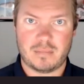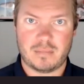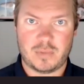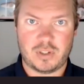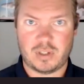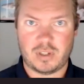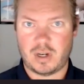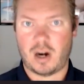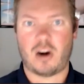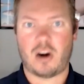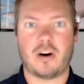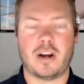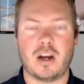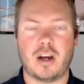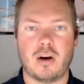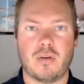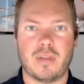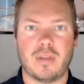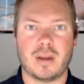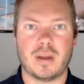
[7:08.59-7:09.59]

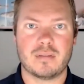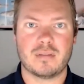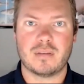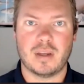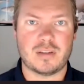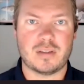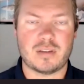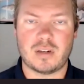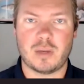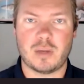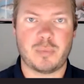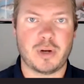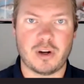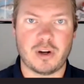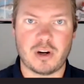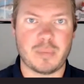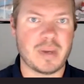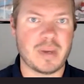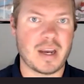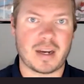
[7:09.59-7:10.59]
scenario that doesn't
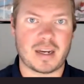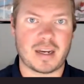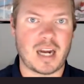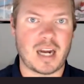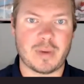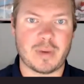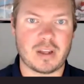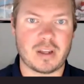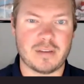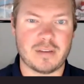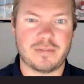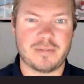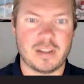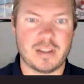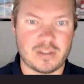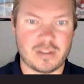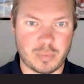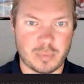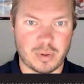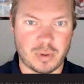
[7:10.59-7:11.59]
appear to be economically
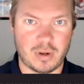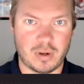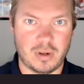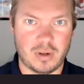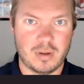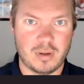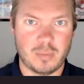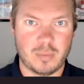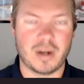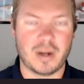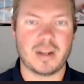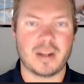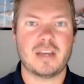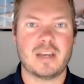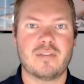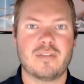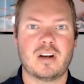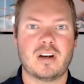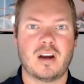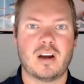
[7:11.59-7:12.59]
feasible, but
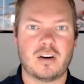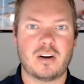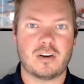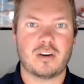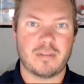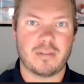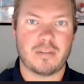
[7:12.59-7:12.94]
even under